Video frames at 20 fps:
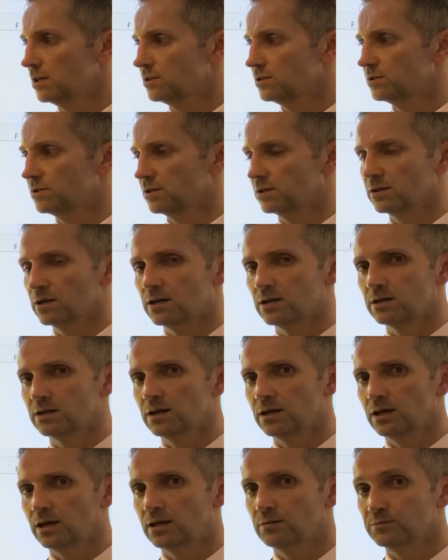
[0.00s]
to
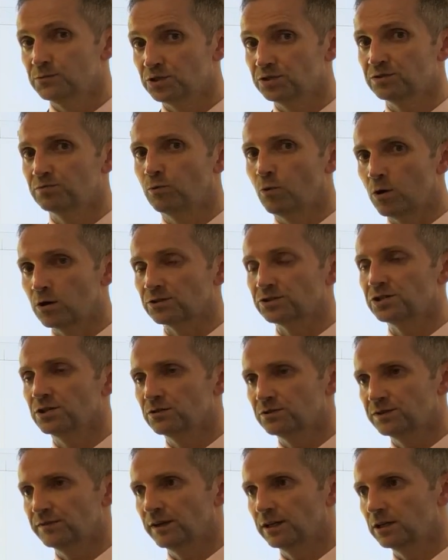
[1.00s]
um, just watch
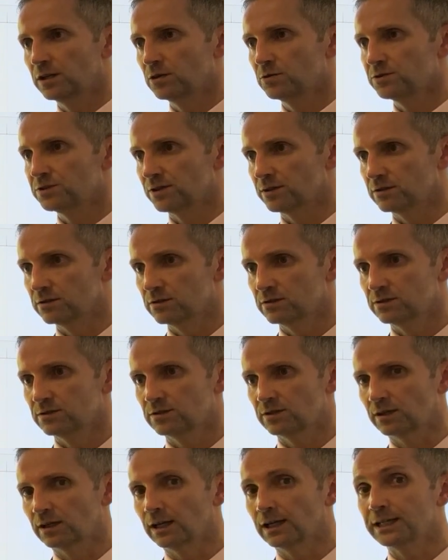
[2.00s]
those videos and
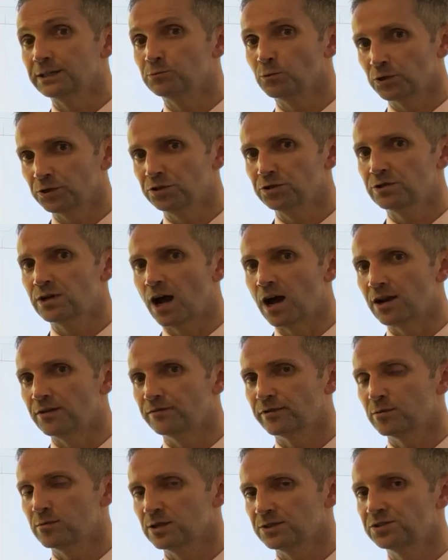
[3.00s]
to glean what you can
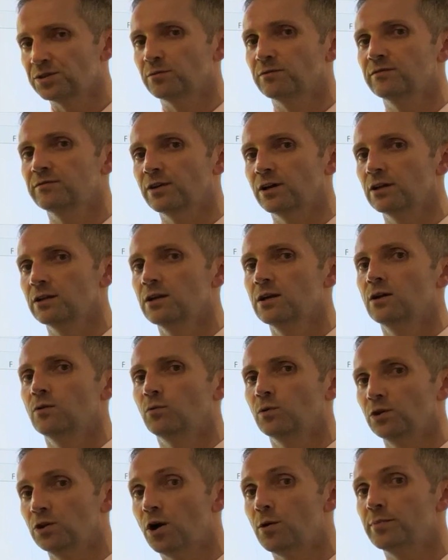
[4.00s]
from it. Some of it
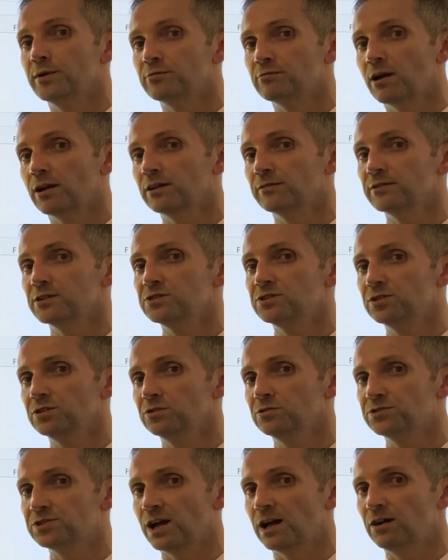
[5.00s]
will not be relevant to
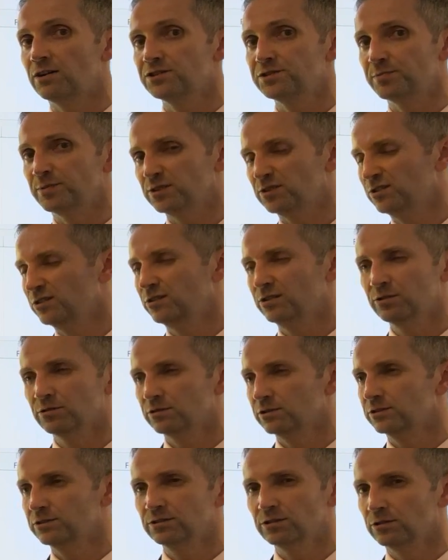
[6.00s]
yourselves, but
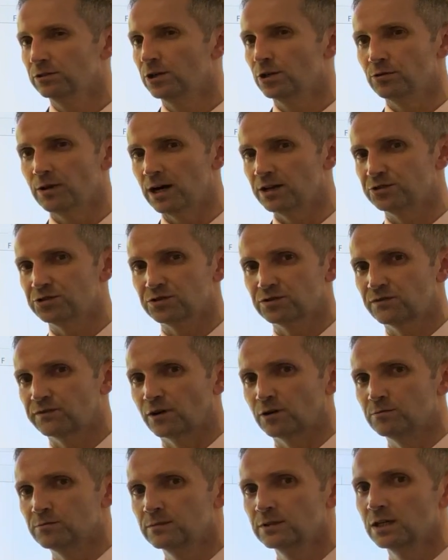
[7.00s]
you'll you'll know that just
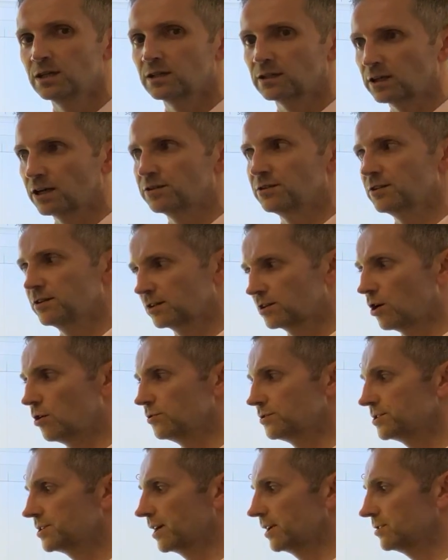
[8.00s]
from kind of the
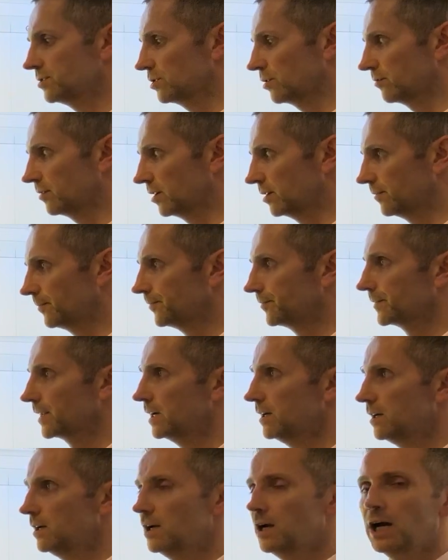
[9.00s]
content of it.
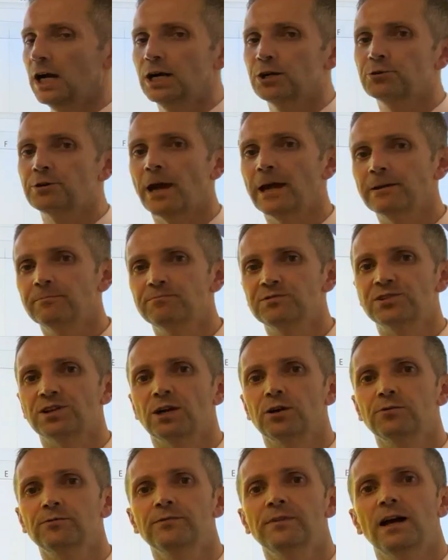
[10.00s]
Okay,
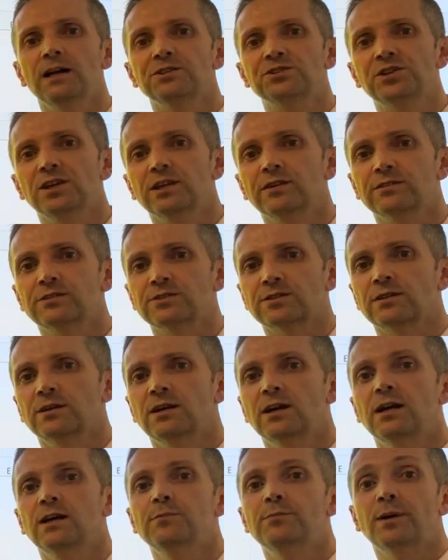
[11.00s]
so that's it.
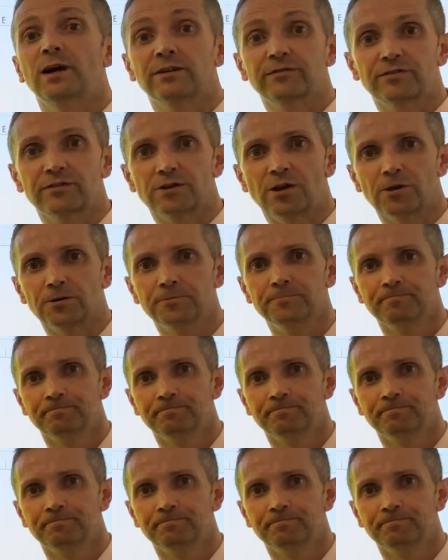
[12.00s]
Uh, bye for now.